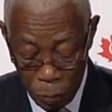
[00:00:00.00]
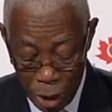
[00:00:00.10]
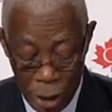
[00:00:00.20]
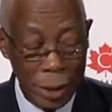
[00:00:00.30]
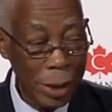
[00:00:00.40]

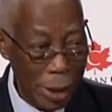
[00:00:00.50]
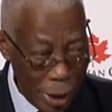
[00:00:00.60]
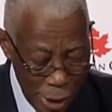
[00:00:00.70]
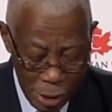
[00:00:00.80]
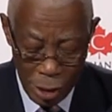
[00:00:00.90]
It
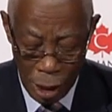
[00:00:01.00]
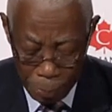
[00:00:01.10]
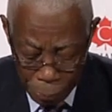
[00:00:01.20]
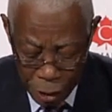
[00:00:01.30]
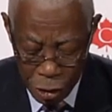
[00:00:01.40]
is
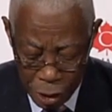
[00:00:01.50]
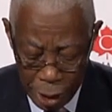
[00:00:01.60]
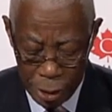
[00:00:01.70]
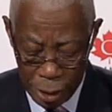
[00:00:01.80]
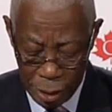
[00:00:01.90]

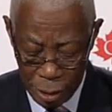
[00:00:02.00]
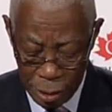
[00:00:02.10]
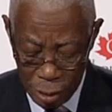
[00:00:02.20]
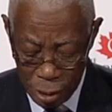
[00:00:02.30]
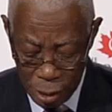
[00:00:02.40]
appreciated
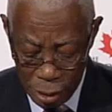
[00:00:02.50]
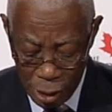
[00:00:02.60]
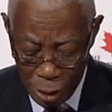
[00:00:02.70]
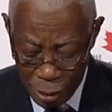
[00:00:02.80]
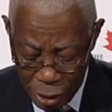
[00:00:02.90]

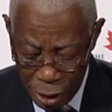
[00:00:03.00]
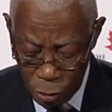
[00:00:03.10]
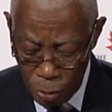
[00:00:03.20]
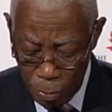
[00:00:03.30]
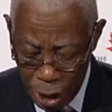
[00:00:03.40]
that there
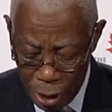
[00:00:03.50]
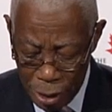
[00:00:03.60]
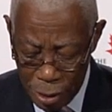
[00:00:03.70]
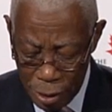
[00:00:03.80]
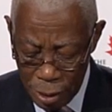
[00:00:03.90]

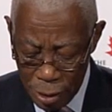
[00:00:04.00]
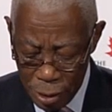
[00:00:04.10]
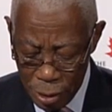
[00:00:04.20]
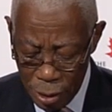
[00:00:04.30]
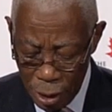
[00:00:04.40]
remains
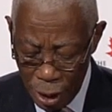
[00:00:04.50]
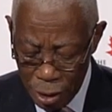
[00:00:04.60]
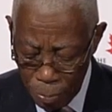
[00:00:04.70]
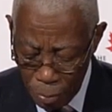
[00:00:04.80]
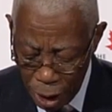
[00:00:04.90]
a
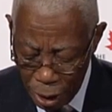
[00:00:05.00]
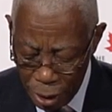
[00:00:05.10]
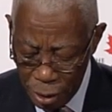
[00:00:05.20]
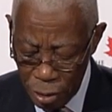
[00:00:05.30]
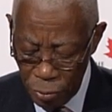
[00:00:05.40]

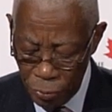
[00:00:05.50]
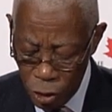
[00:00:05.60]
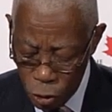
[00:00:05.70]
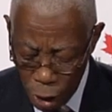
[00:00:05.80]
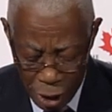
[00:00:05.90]
demand for
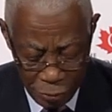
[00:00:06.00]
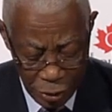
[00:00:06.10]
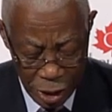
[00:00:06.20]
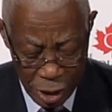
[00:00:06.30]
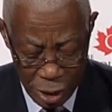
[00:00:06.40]

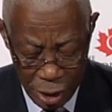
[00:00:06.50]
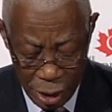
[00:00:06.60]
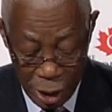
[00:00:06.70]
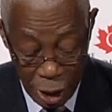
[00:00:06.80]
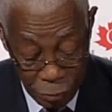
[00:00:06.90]
drivers,
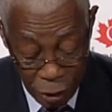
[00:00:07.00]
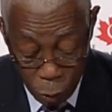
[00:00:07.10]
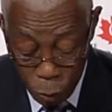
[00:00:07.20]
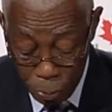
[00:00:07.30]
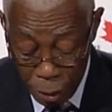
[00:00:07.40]
heavy
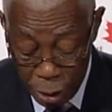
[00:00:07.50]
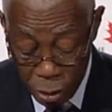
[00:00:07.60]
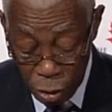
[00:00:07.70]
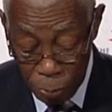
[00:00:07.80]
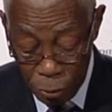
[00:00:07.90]
equipment
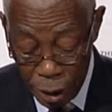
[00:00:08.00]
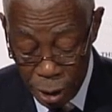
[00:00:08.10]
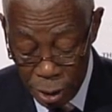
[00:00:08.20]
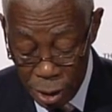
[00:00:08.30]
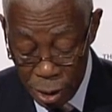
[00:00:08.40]

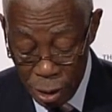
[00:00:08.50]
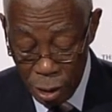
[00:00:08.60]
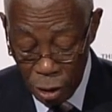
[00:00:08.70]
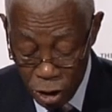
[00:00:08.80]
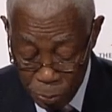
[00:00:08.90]
operators,
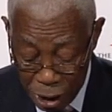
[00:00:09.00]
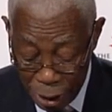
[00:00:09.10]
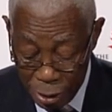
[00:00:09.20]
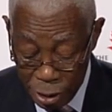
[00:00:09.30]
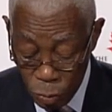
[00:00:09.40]

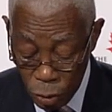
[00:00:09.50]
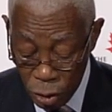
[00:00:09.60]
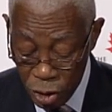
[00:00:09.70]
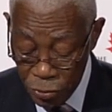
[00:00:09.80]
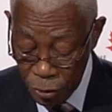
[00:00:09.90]
hospitality
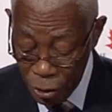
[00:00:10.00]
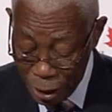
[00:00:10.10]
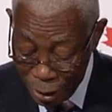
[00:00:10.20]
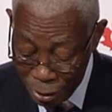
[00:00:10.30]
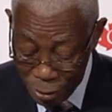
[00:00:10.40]
workers for
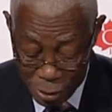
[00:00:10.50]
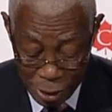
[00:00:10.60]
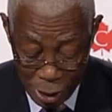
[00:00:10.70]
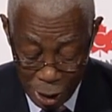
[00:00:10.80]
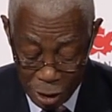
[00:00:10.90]
hotels
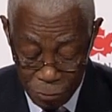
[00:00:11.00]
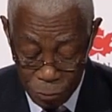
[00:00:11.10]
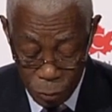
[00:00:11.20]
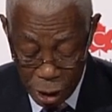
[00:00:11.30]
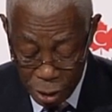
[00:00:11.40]
and the
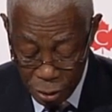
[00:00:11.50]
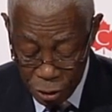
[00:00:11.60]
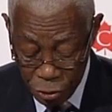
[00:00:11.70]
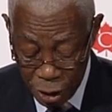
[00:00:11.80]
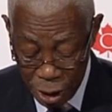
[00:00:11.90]
food
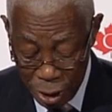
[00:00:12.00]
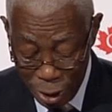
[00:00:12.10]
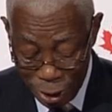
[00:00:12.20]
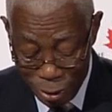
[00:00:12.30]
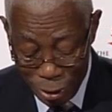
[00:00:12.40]
industry,
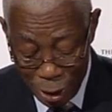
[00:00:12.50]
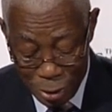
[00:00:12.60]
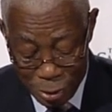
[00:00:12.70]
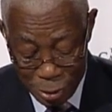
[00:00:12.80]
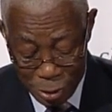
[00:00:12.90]
and
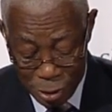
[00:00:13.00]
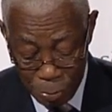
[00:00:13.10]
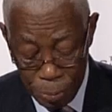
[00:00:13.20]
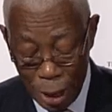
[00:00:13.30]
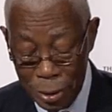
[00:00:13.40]
licensed
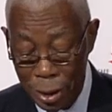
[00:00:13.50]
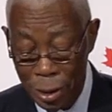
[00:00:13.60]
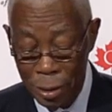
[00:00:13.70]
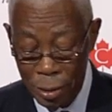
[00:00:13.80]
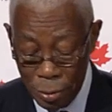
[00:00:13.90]

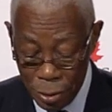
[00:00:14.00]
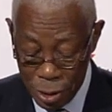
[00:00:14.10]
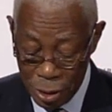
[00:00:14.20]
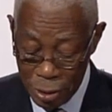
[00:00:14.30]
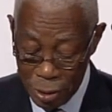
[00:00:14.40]
practical nurses.